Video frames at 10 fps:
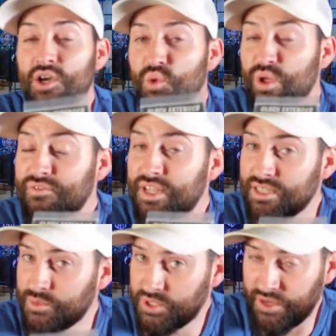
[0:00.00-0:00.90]
We've done
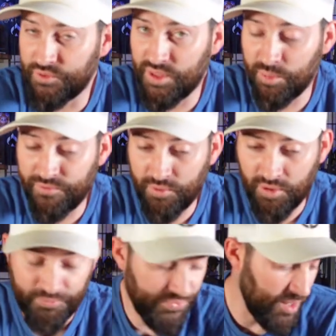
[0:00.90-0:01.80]
some stuff with them
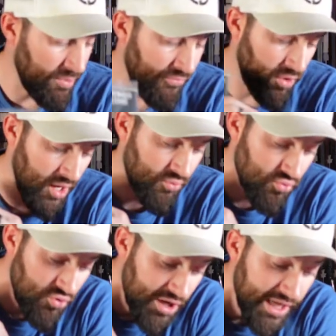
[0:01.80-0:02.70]
before. And before I
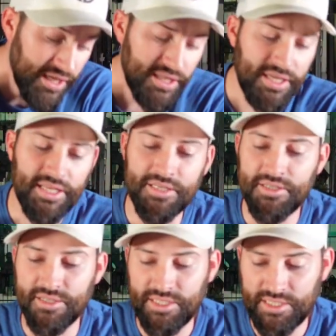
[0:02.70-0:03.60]
really get into
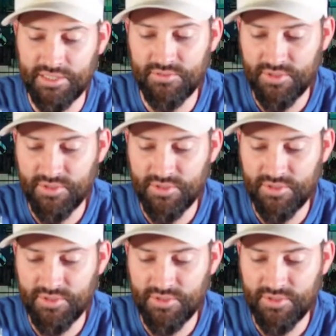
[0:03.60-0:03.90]
this,